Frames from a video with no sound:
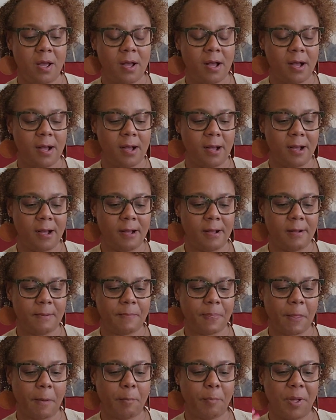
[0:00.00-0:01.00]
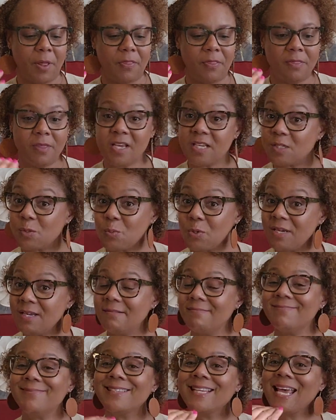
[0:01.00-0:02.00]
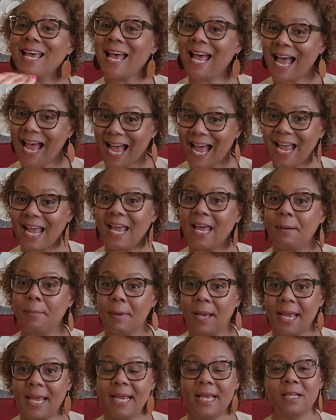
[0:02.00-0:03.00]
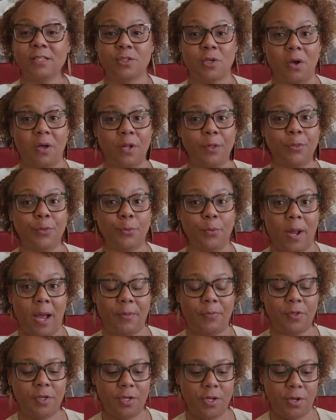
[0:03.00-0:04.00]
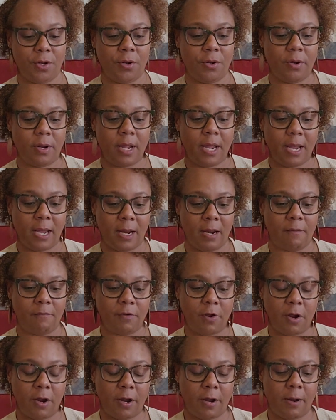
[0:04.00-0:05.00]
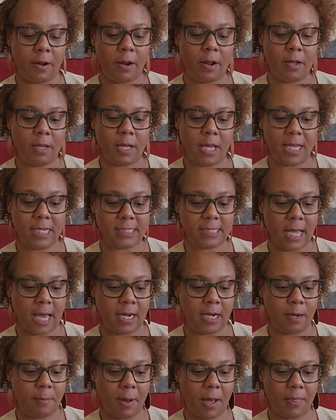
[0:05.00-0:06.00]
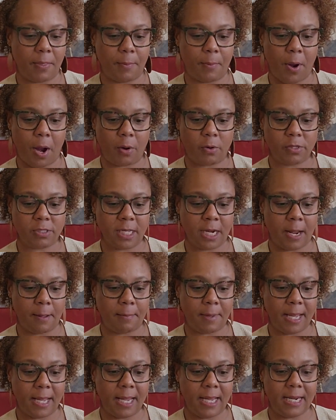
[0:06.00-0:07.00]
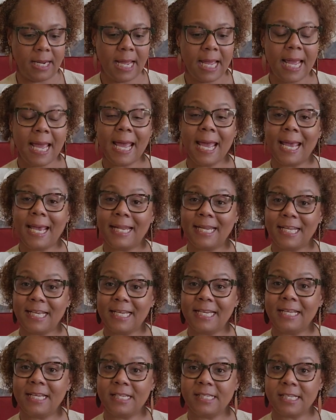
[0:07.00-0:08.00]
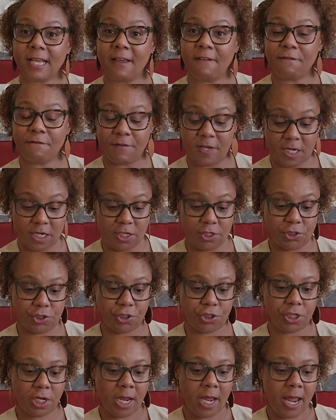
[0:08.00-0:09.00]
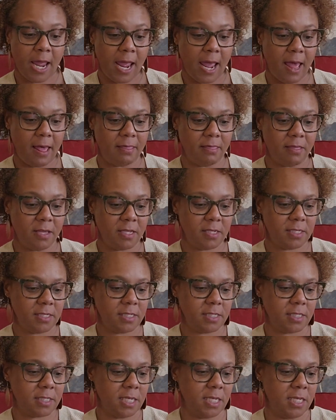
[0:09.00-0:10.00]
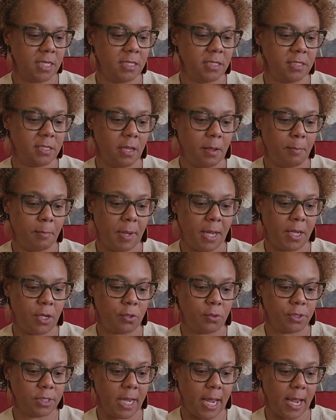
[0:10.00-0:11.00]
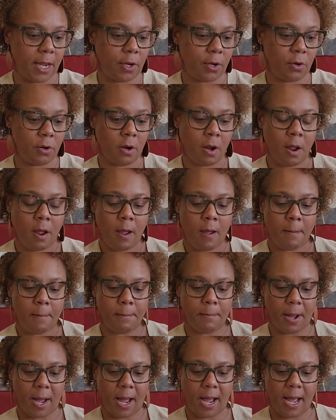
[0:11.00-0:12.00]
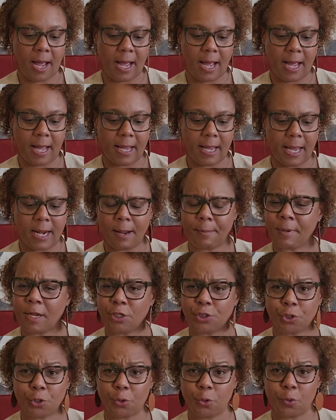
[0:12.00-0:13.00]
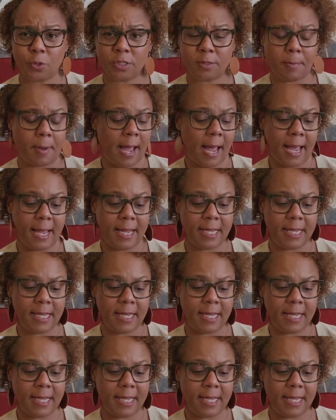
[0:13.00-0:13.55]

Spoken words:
But this one, I had my hands on it throughout the year, and I'm very excited about the progress that I made, and it is a finish. And this is Bengal Tiger by, and I'm not sure who it's by.